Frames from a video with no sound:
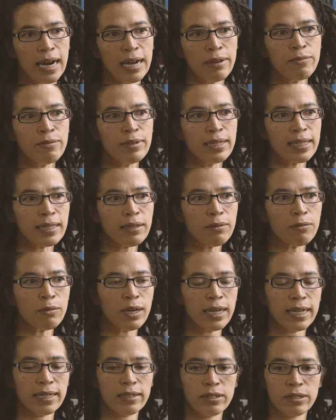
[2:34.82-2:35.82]
I really
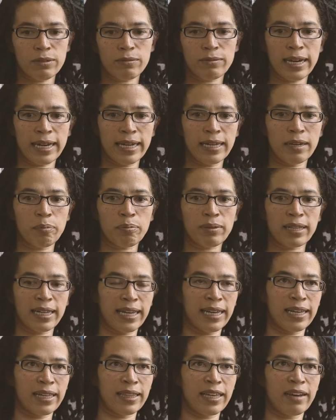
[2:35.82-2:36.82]
wanted to write a
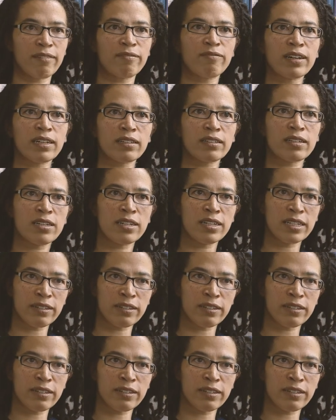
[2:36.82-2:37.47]
play that felt